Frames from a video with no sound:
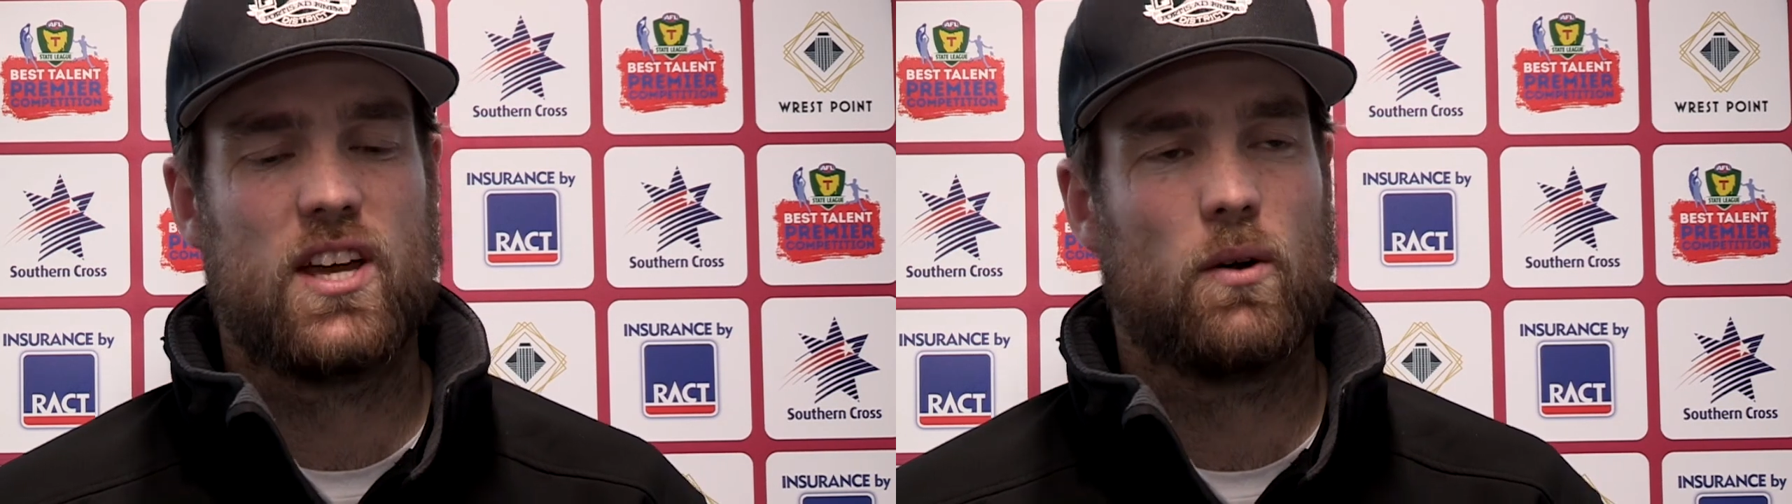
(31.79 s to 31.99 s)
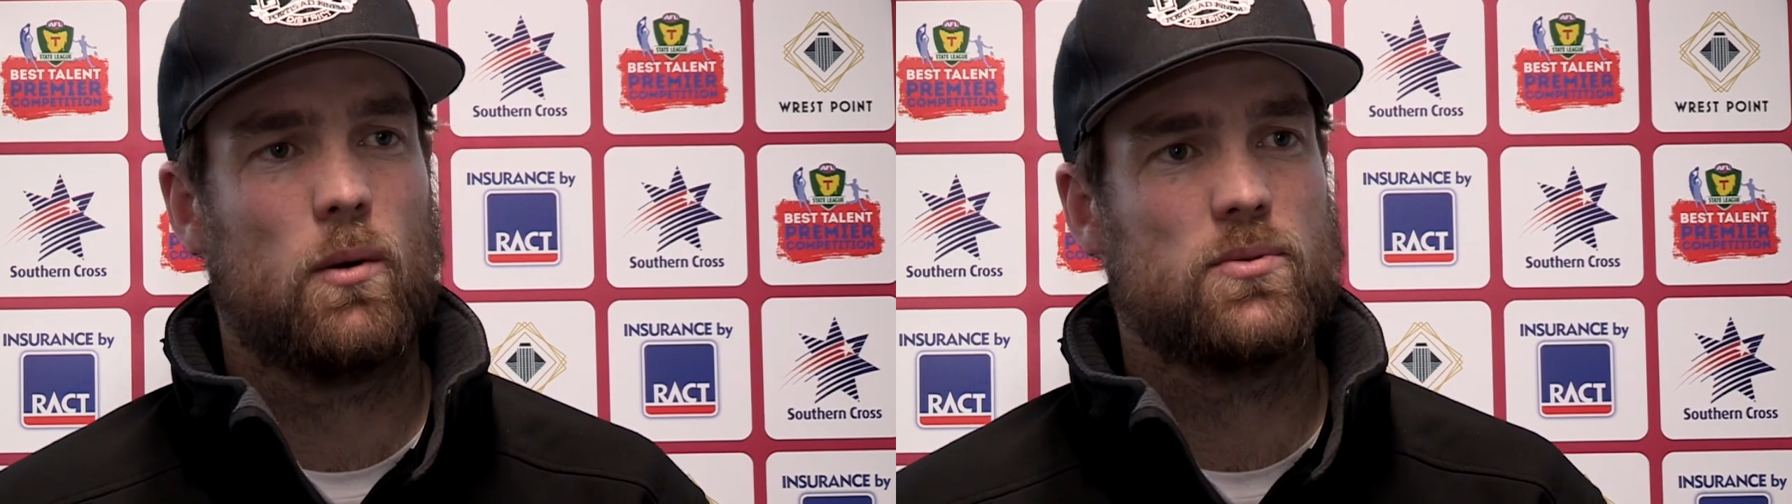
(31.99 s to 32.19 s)

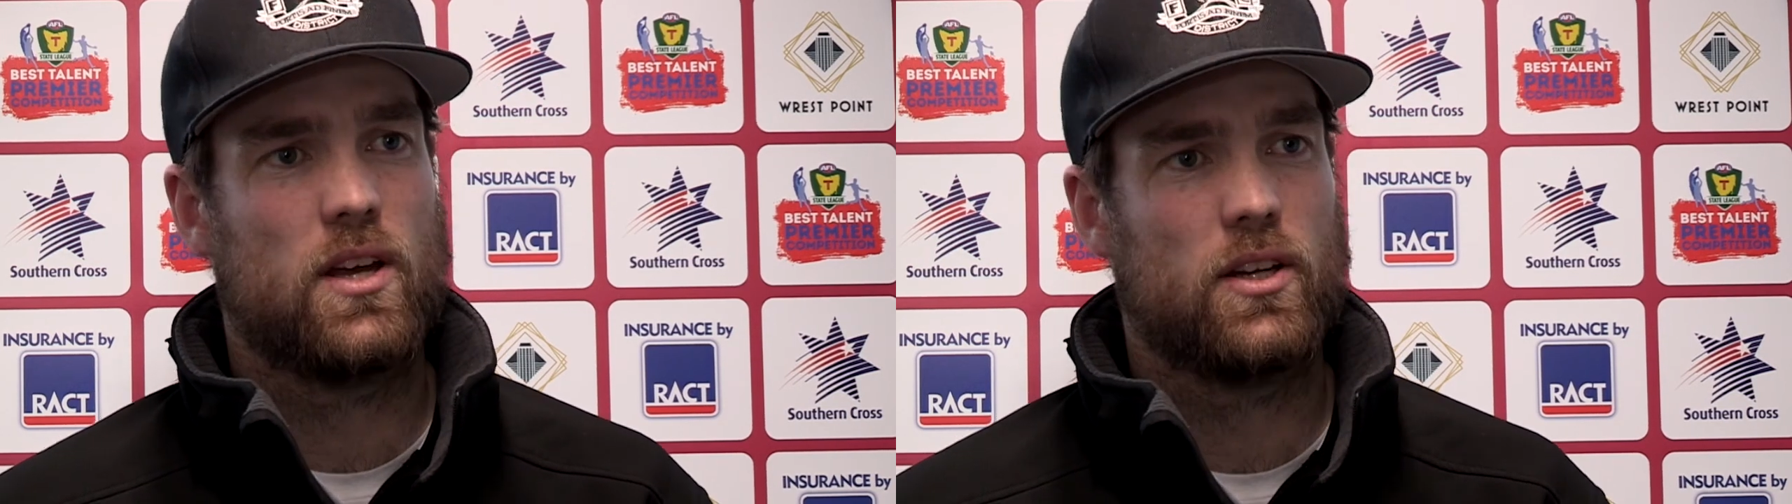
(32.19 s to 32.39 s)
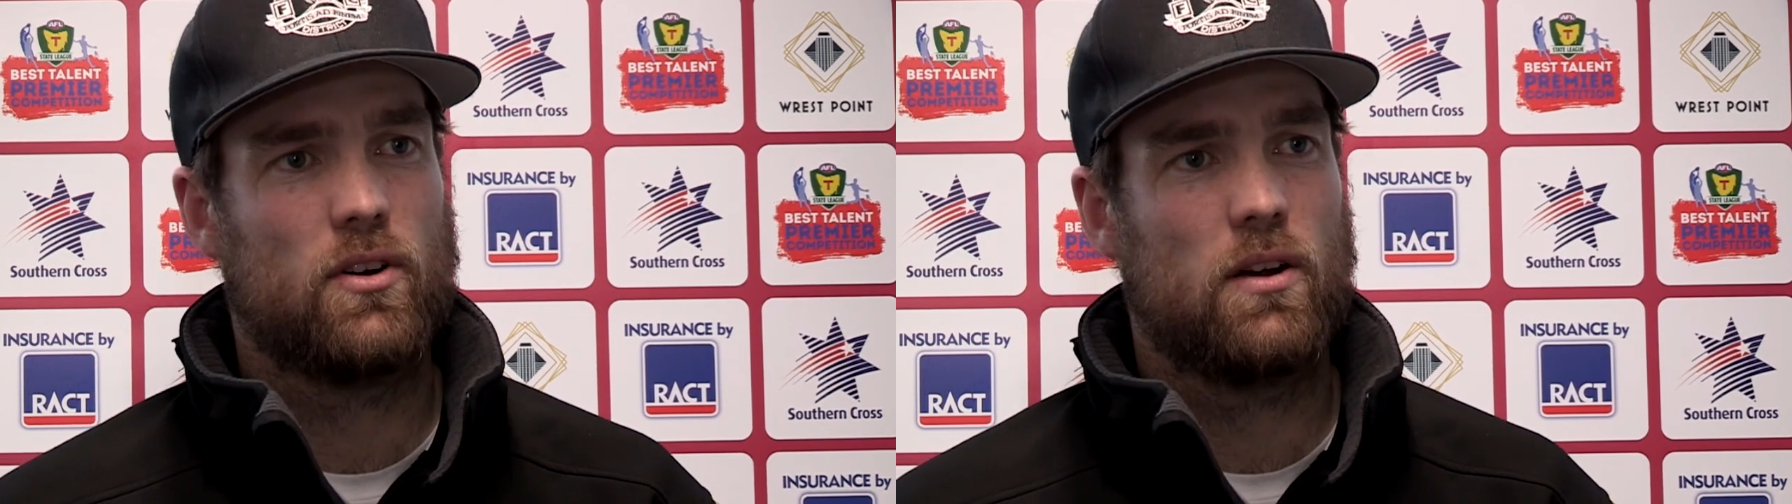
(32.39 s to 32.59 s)
Zach Webster
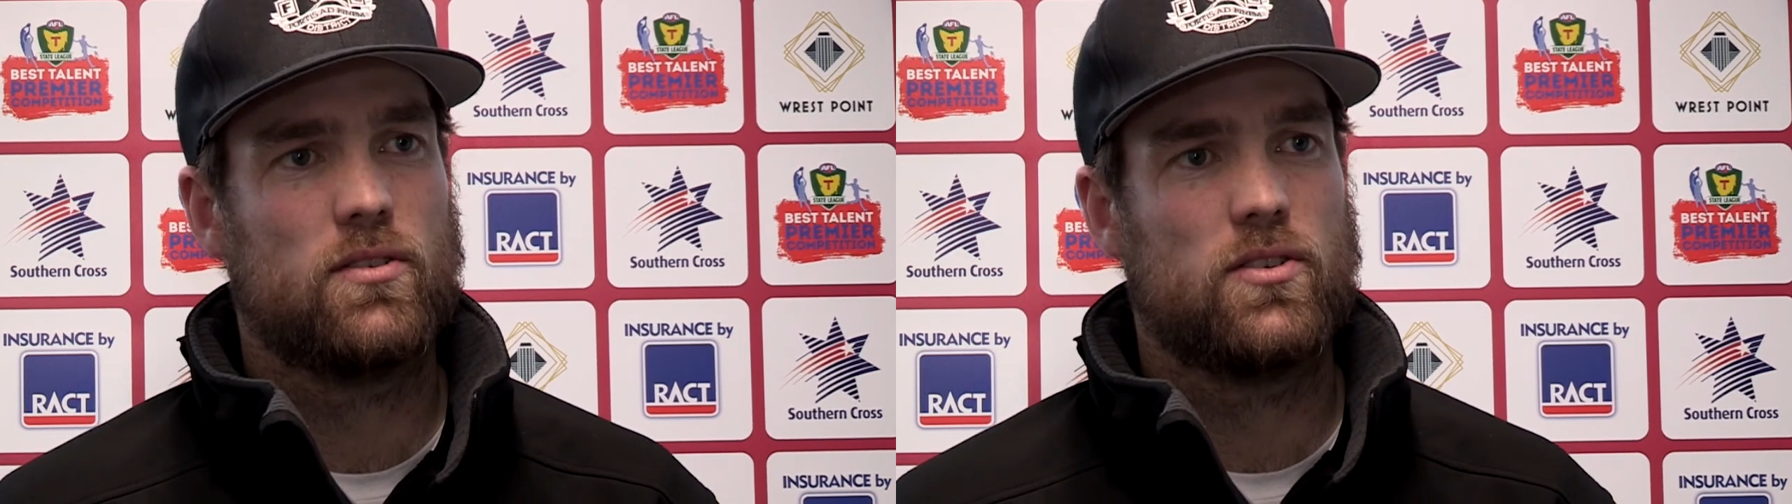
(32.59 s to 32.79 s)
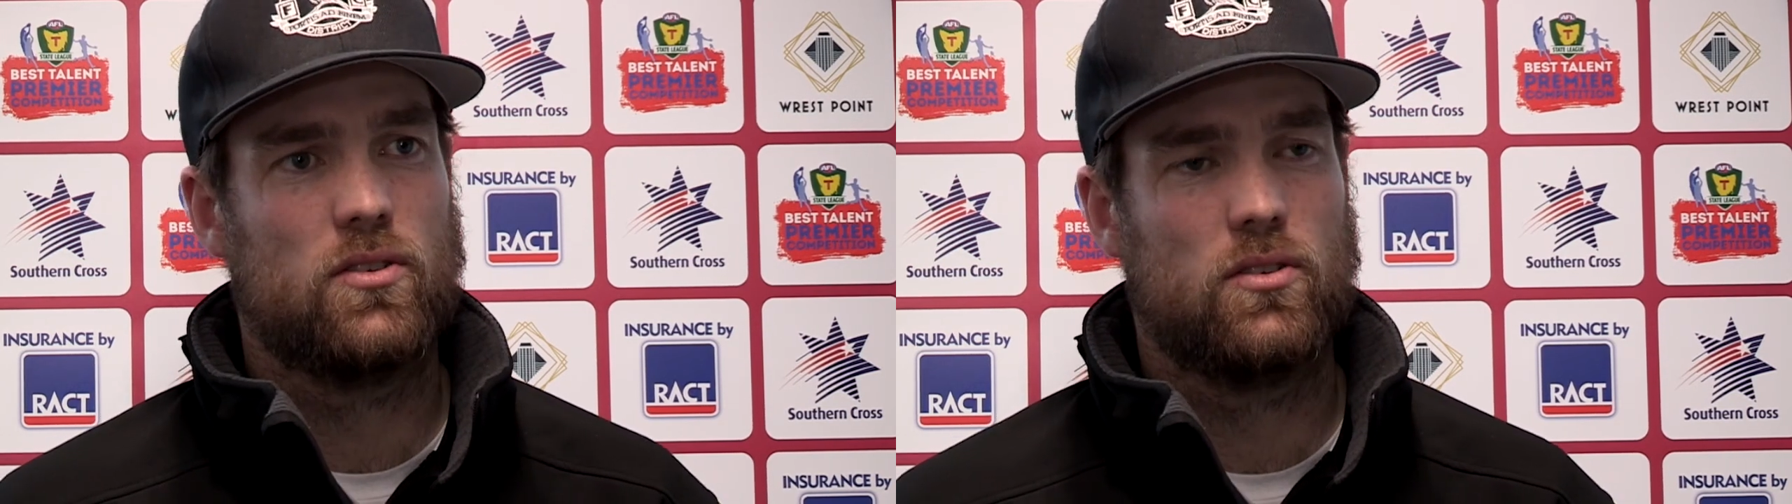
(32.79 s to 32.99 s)
had a great
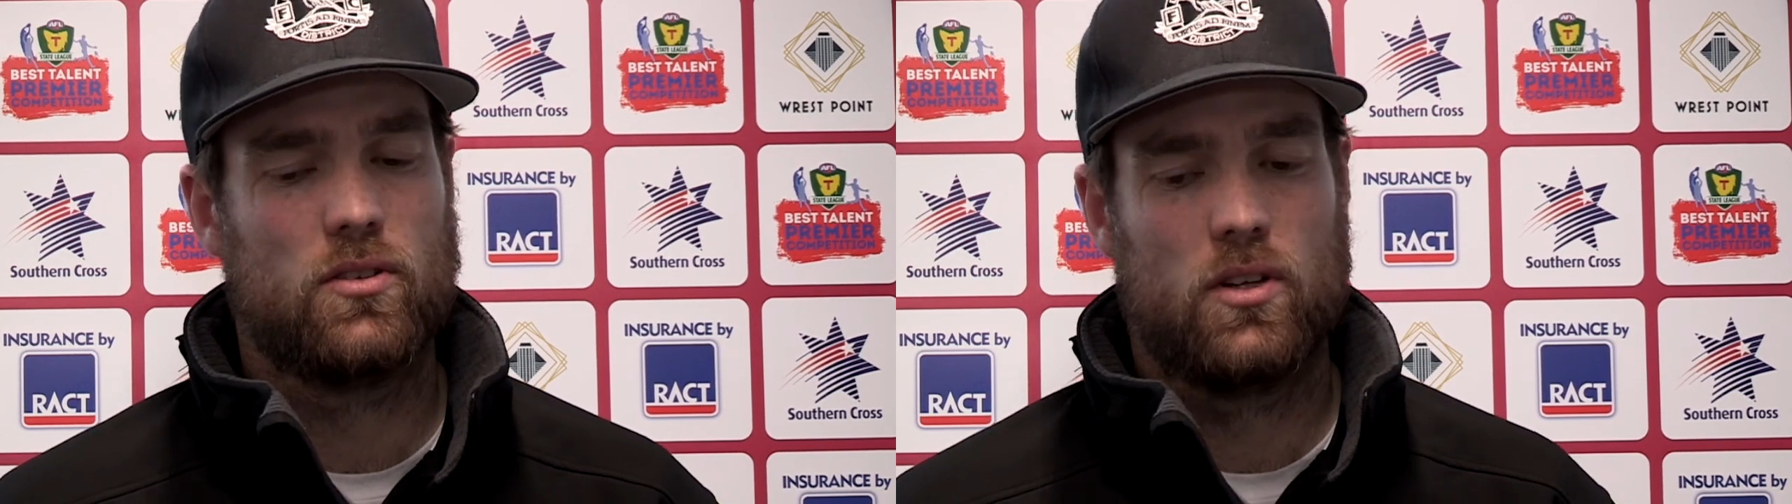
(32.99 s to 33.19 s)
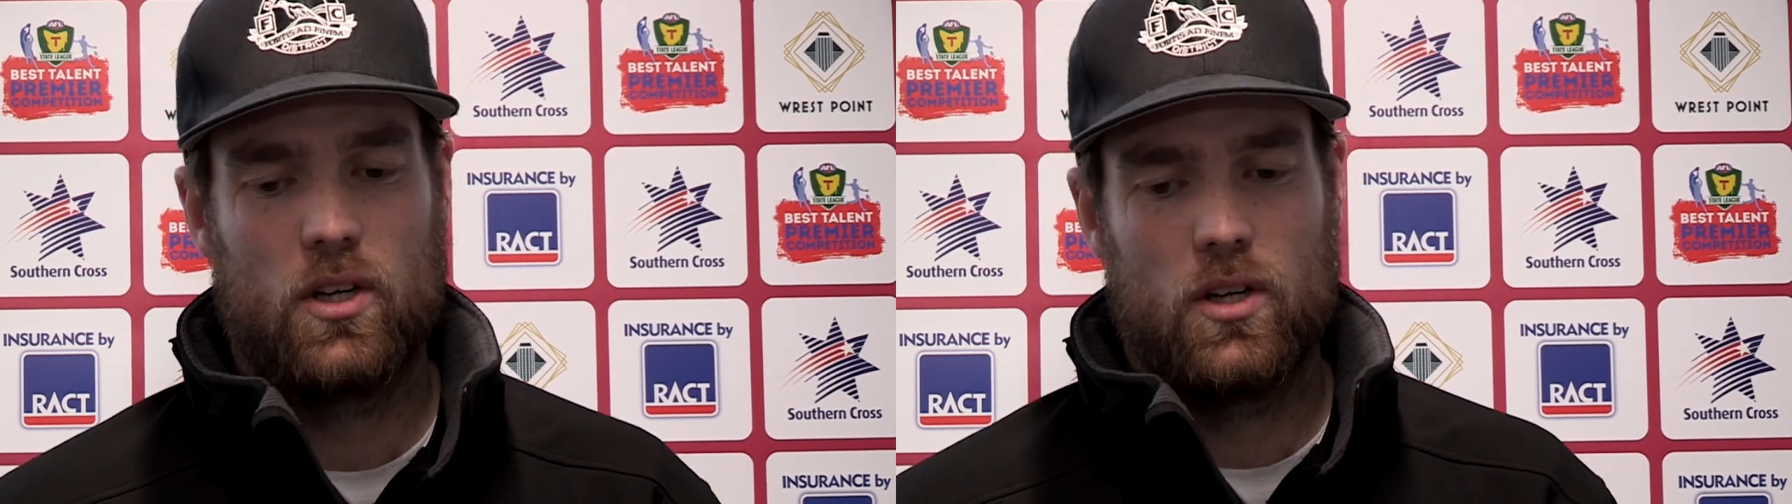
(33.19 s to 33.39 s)
return.